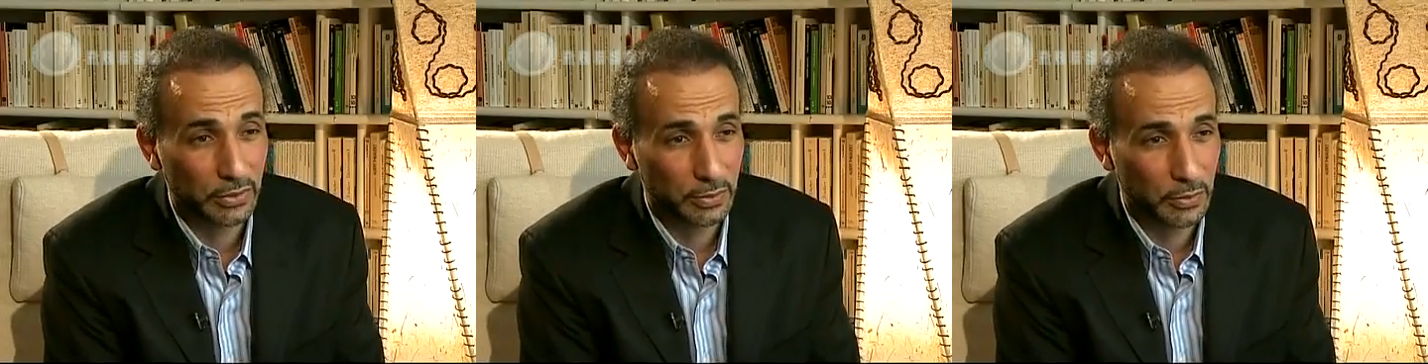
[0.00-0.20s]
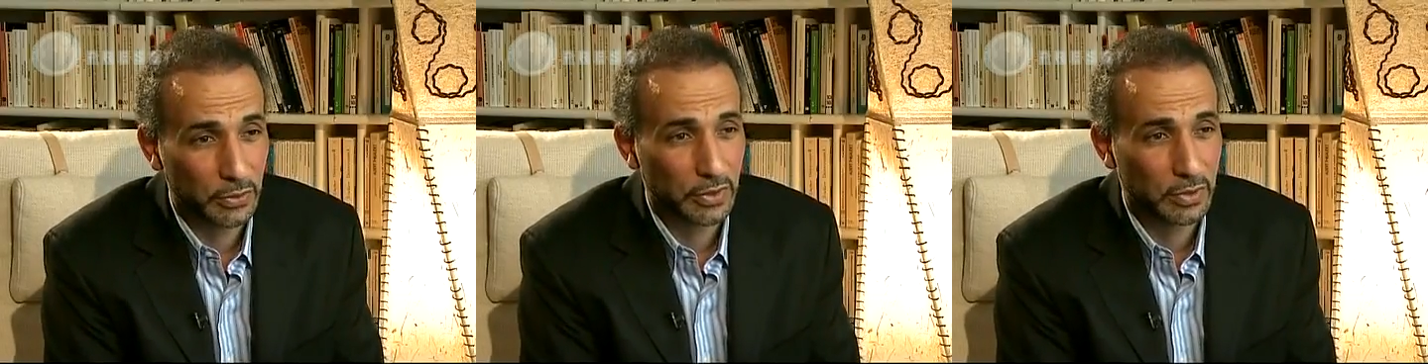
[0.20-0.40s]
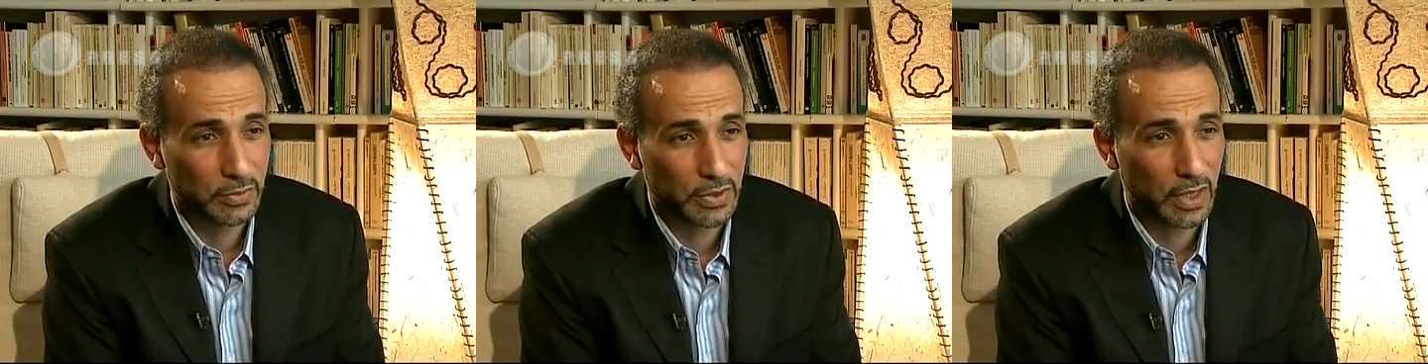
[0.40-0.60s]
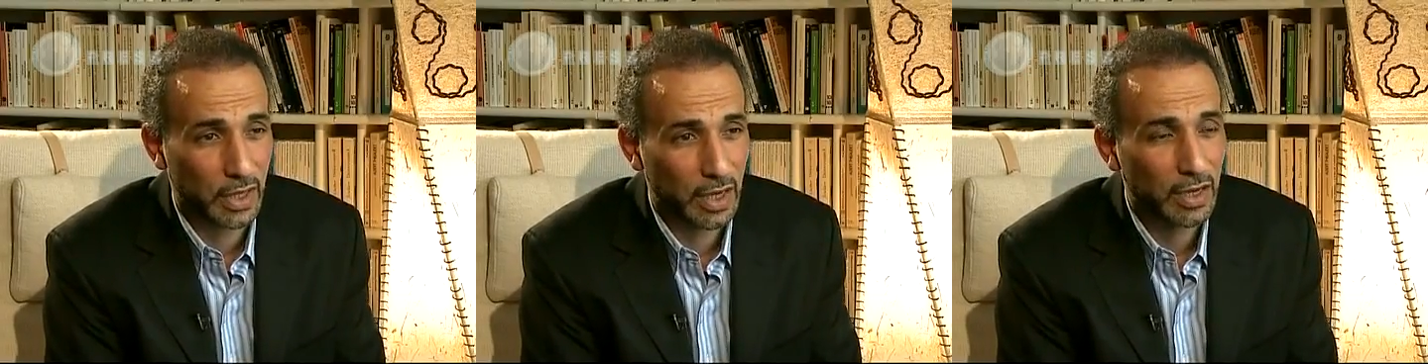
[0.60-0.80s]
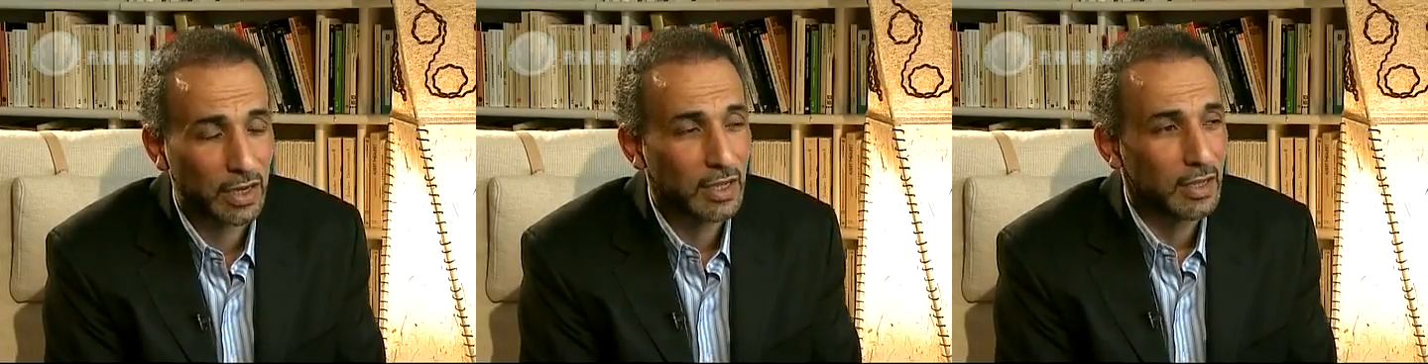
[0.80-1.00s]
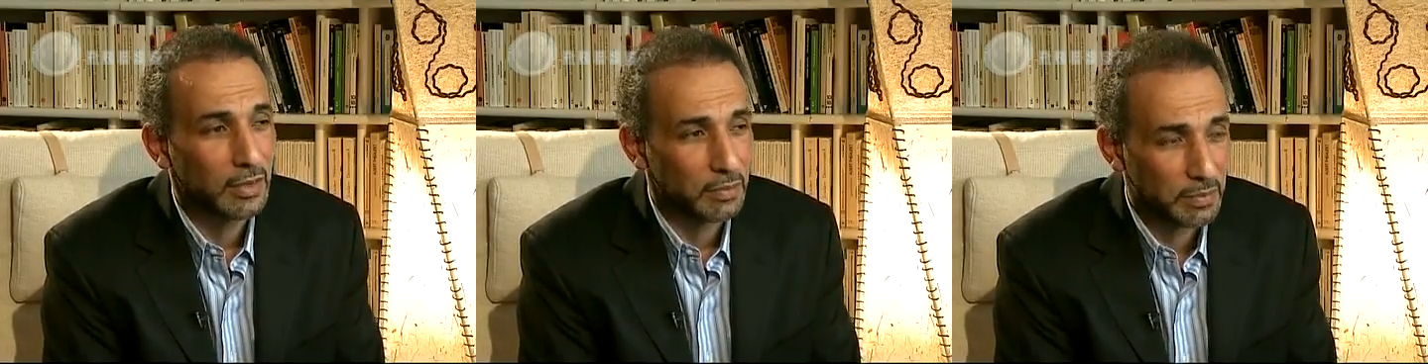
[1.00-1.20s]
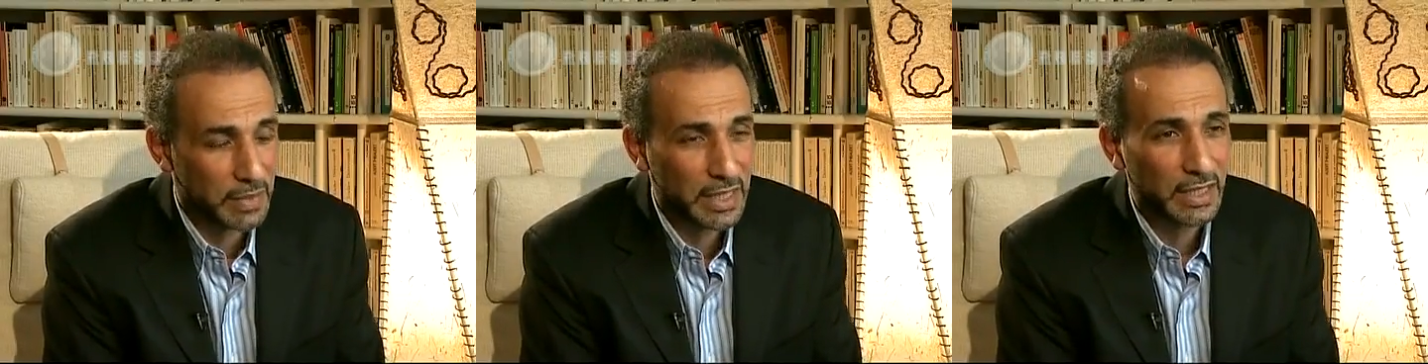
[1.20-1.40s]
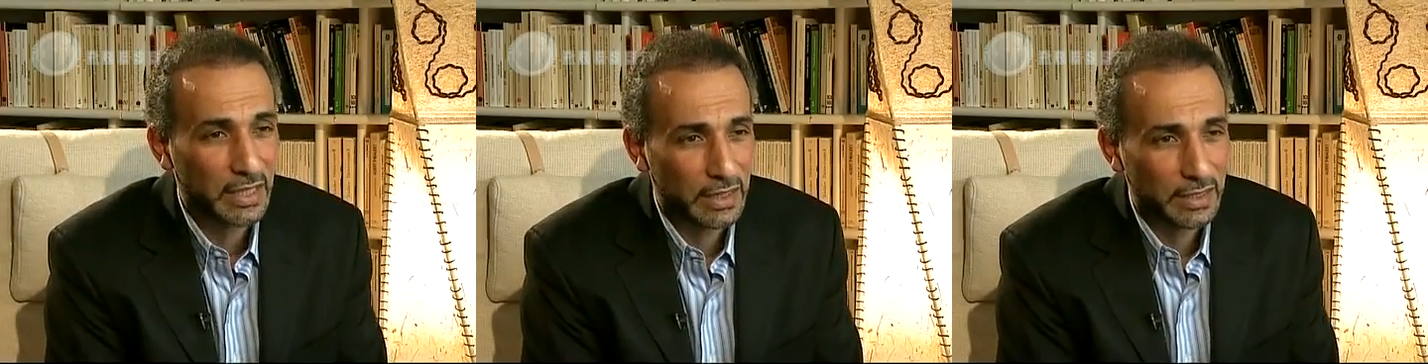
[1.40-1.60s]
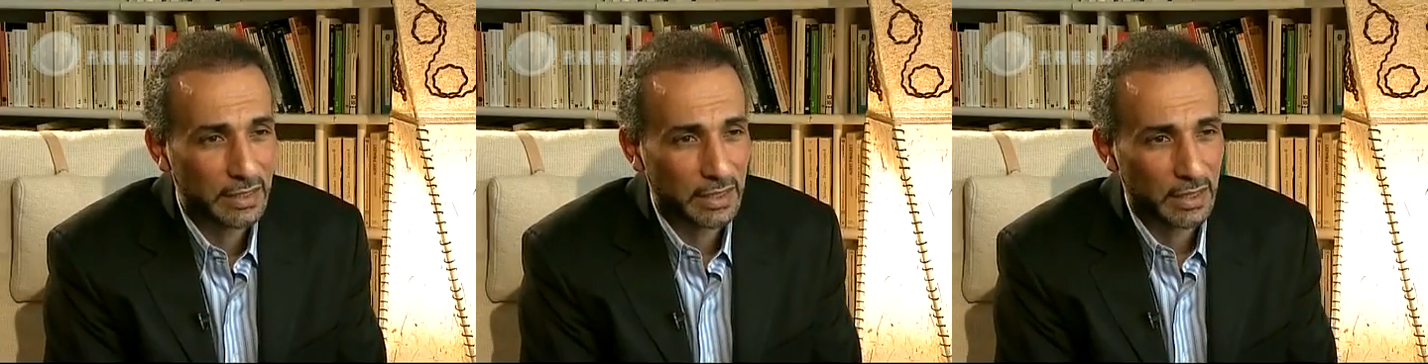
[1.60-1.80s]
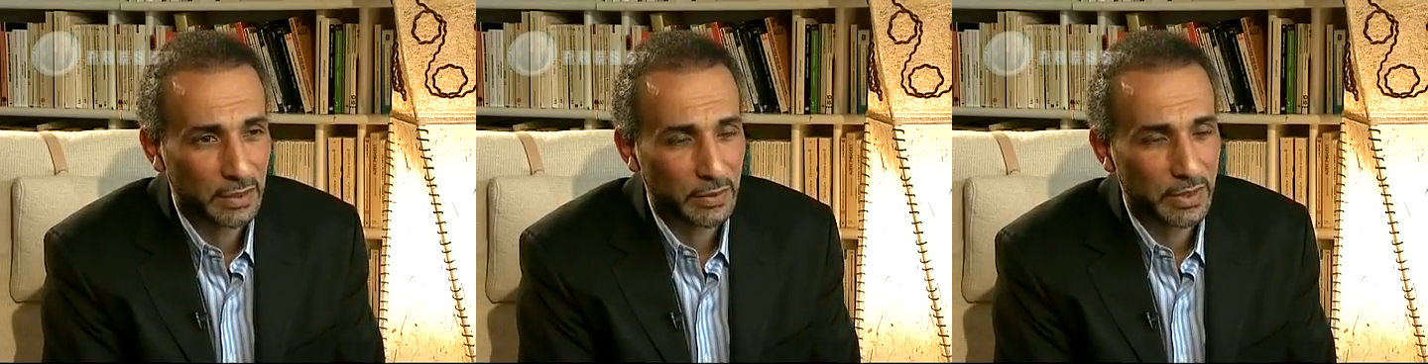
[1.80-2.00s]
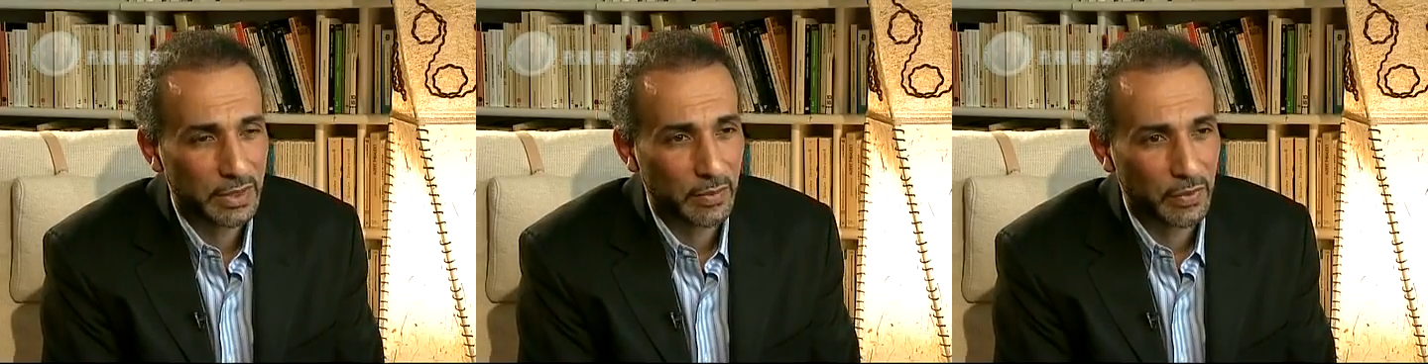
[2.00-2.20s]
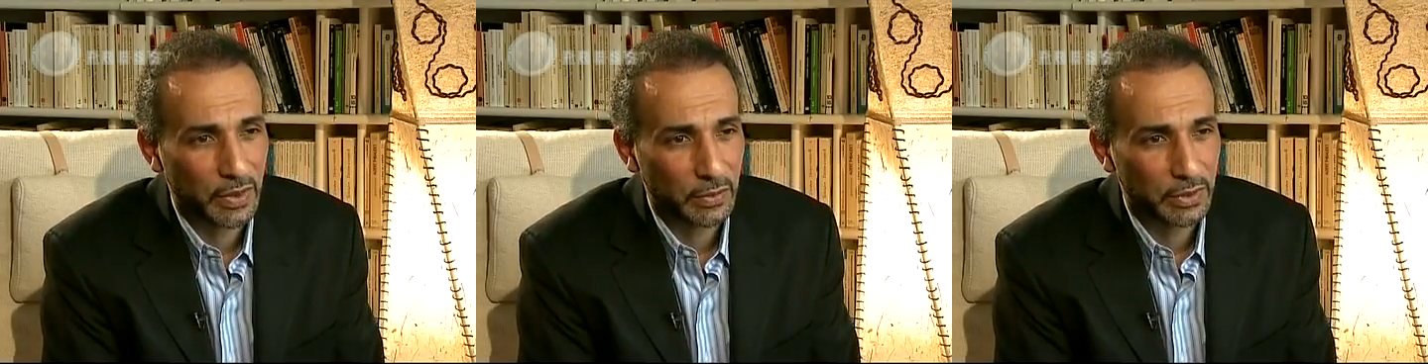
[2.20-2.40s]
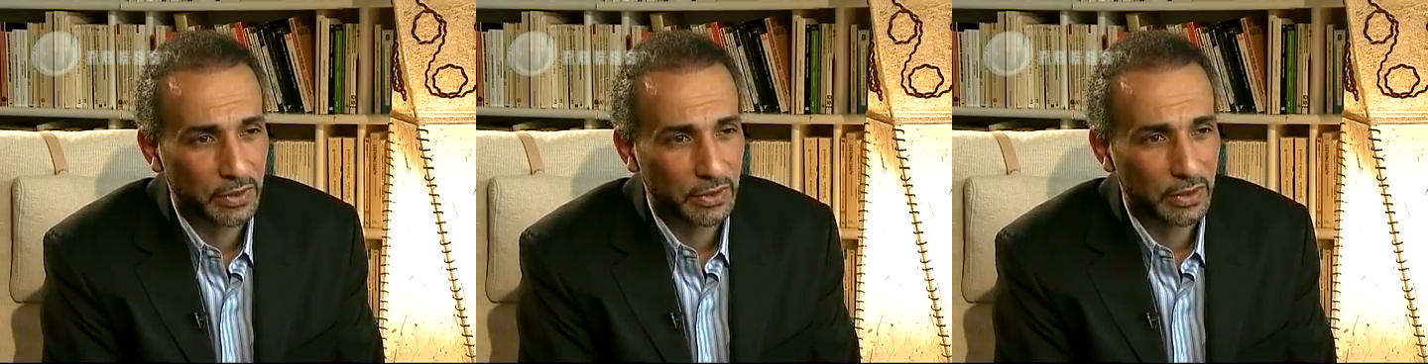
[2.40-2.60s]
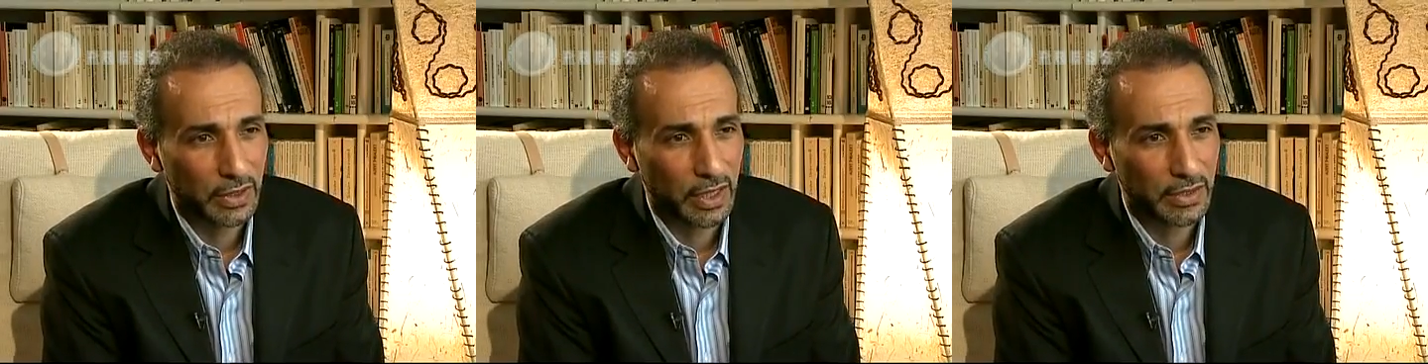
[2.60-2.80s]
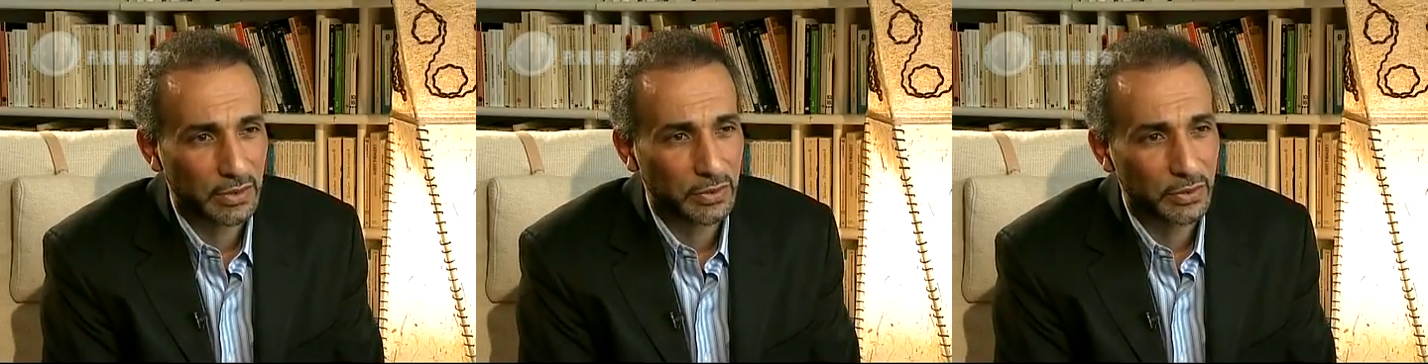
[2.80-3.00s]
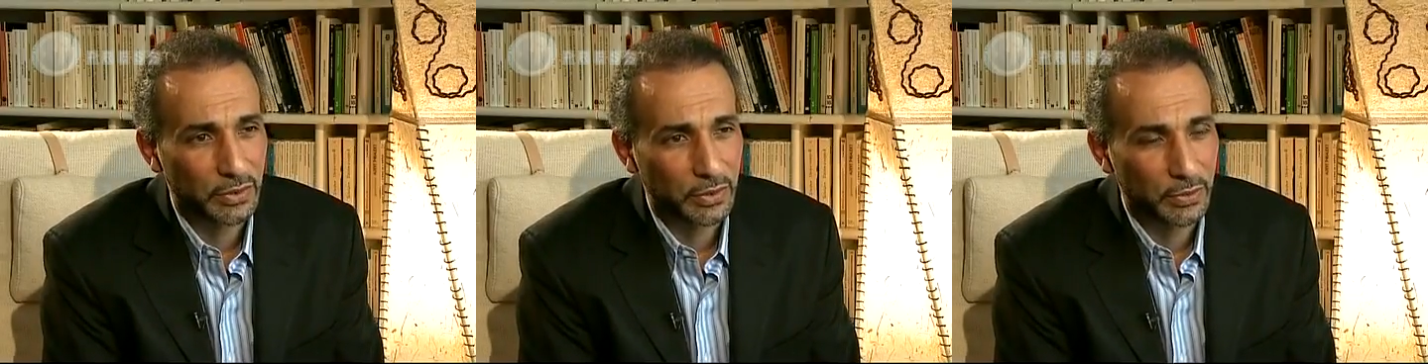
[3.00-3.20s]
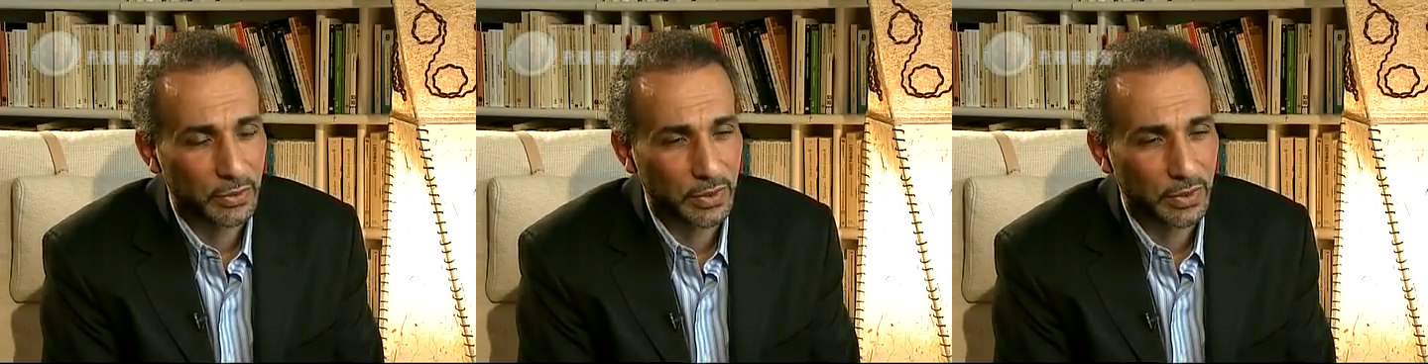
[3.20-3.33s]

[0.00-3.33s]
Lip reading: The Muslims are mainly dealing with something which has to do